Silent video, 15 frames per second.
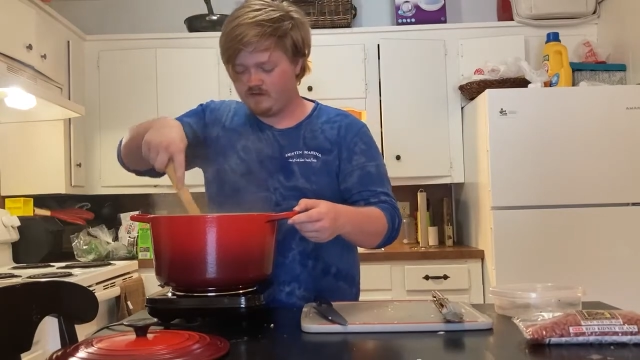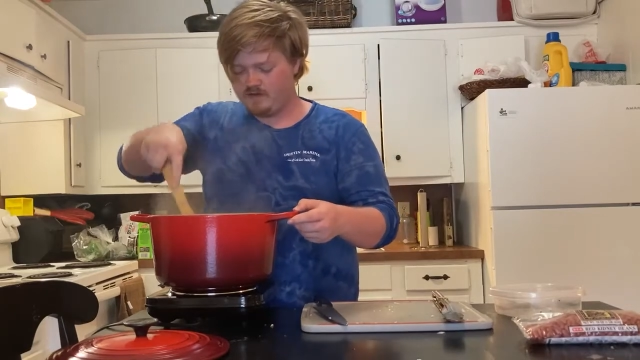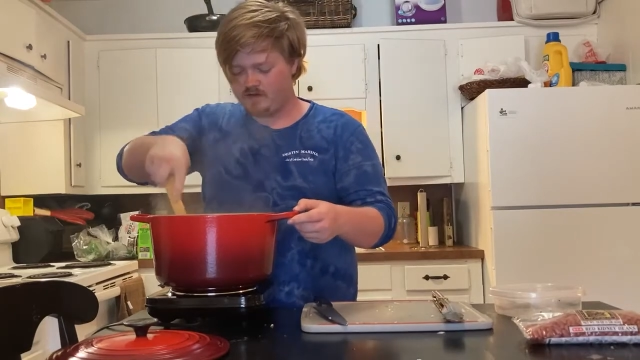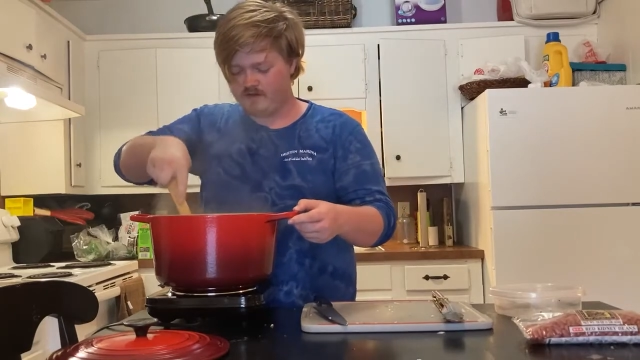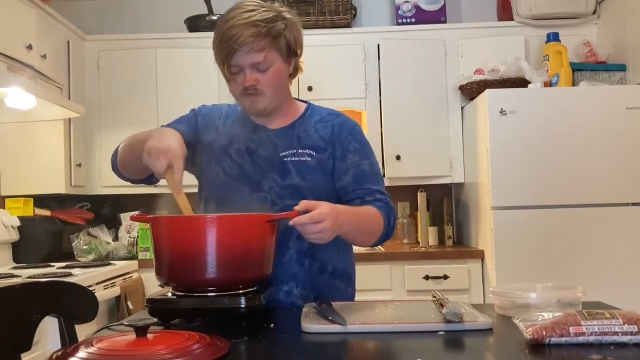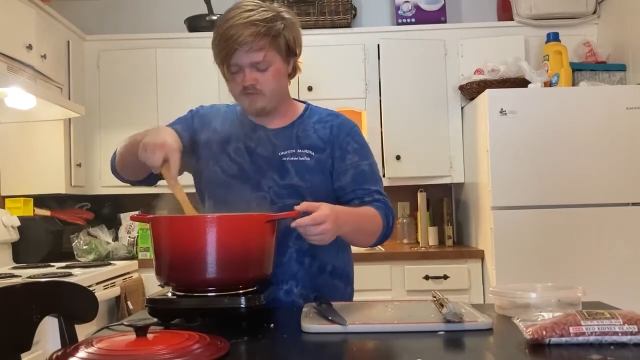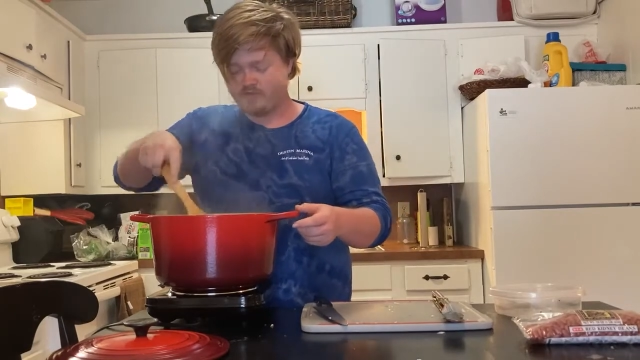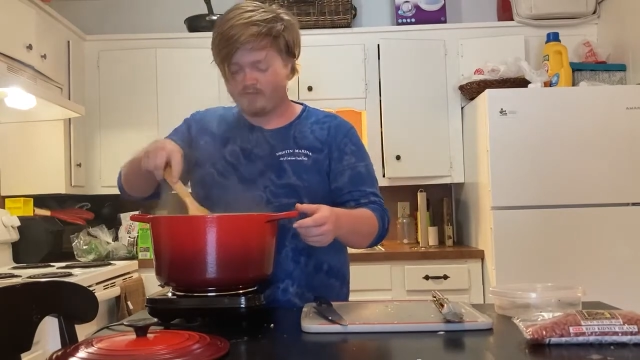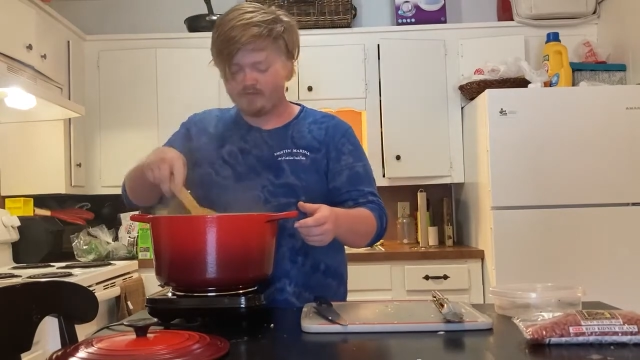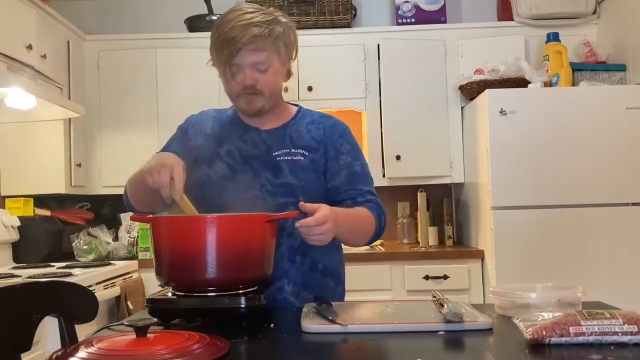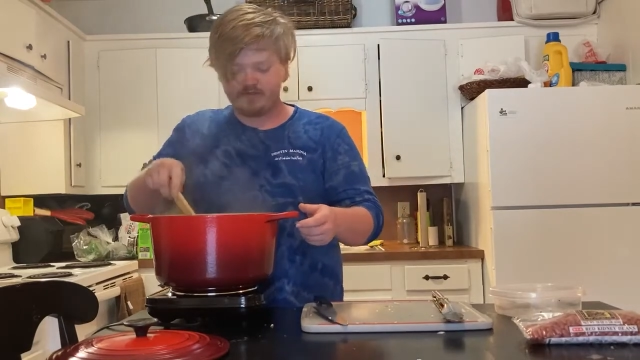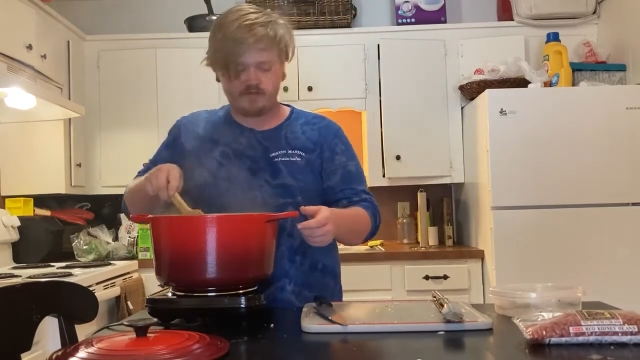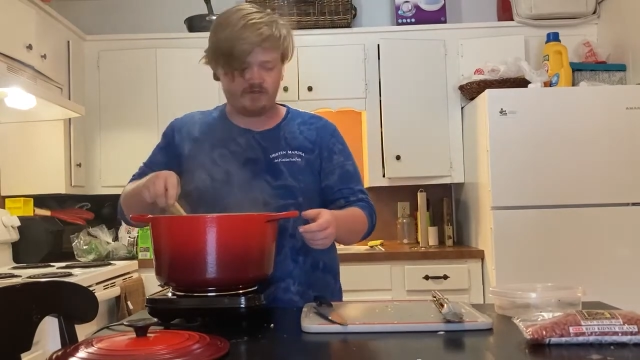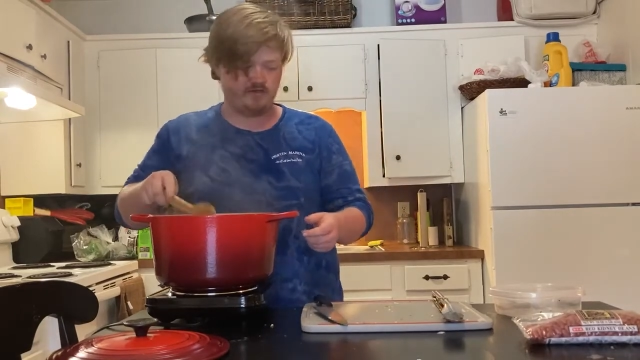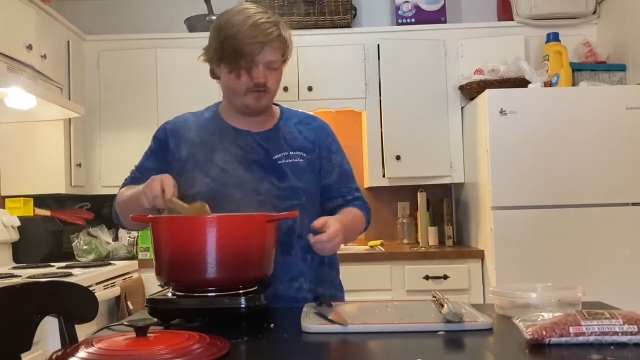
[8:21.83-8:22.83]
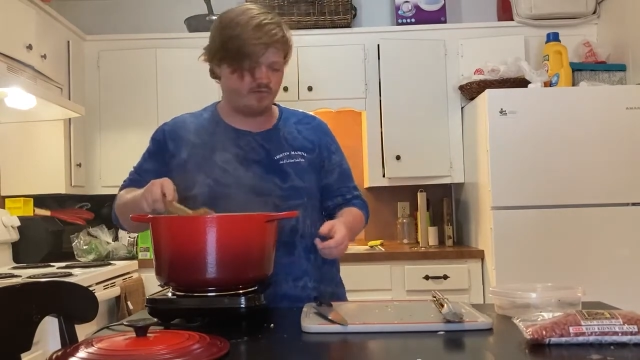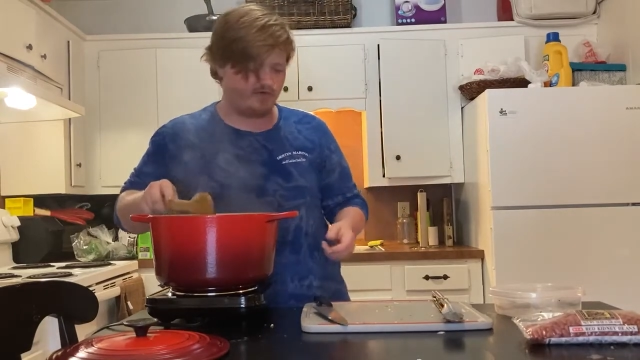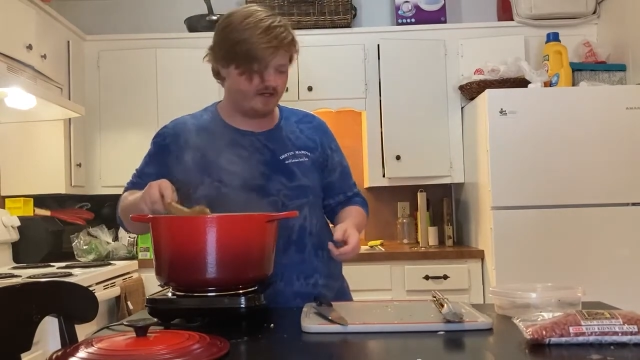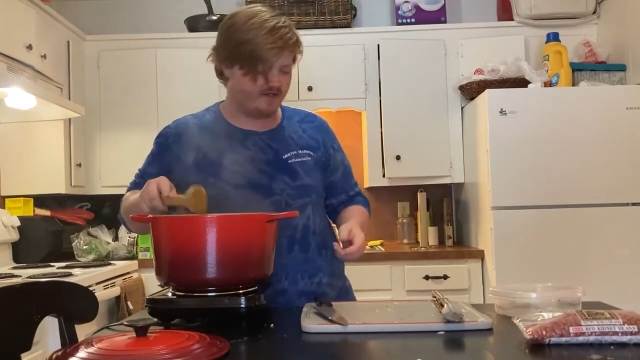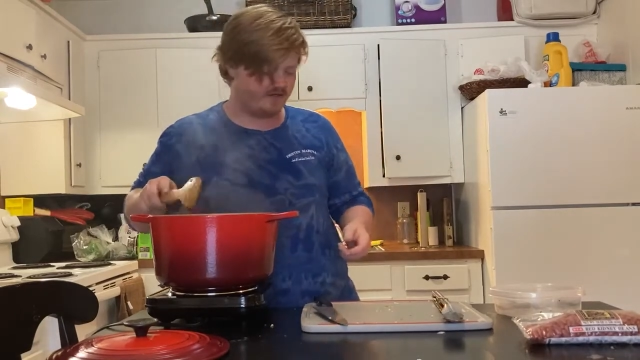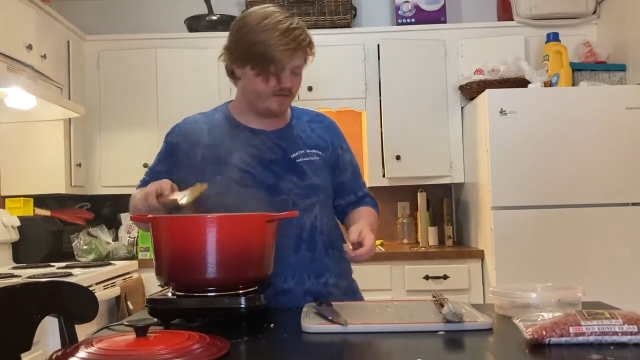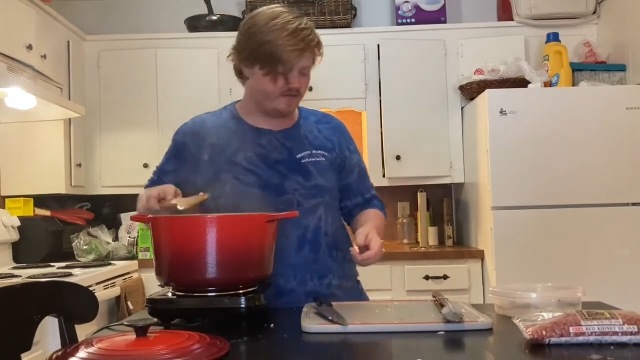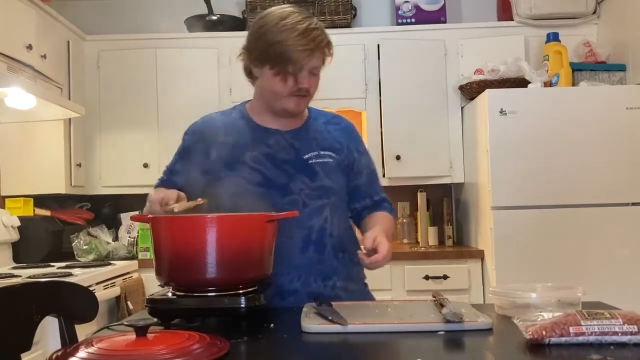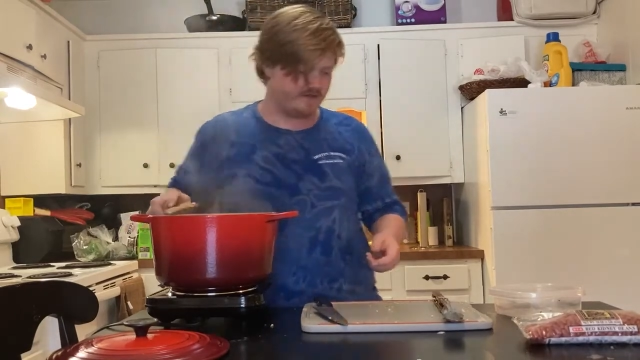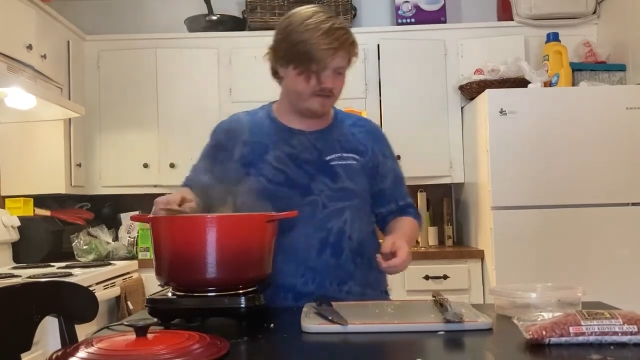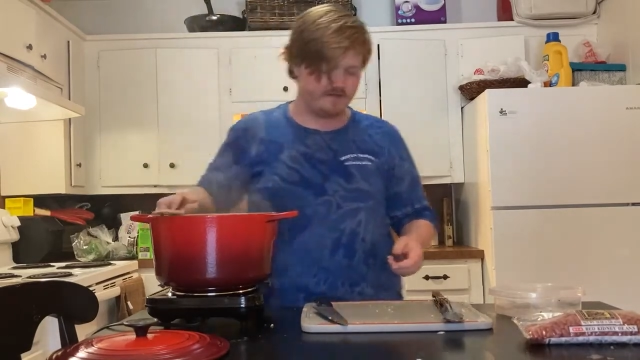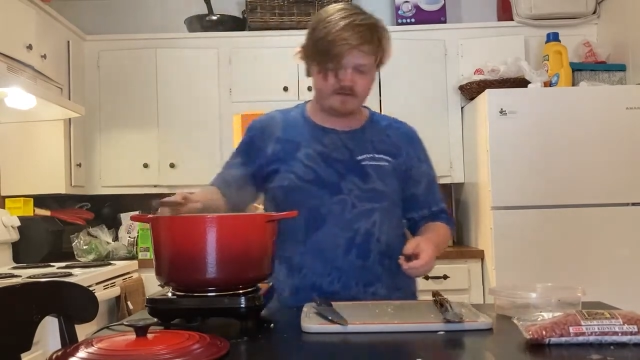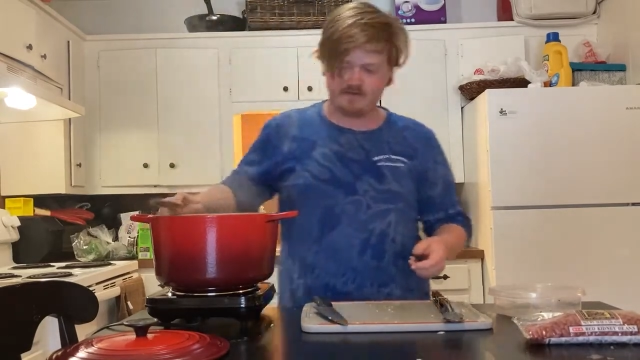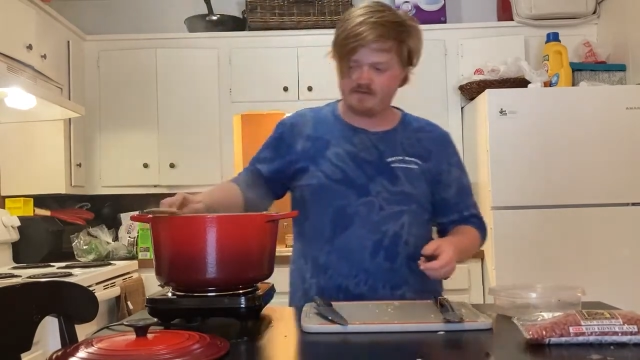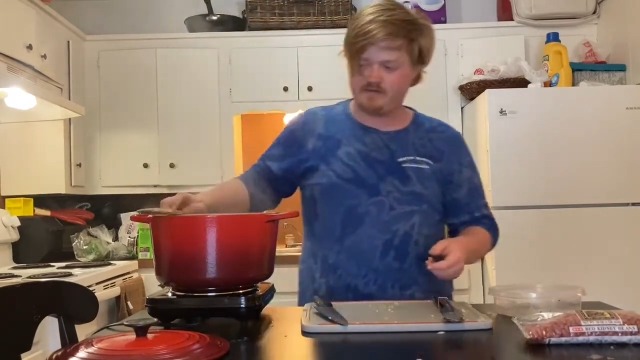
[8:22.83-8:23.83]
And you cook those till they're
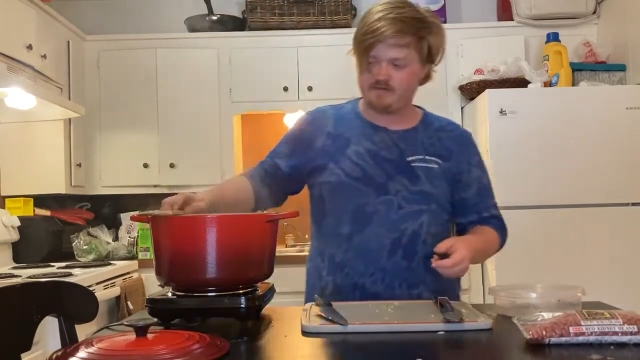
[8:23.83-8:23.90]
translucent.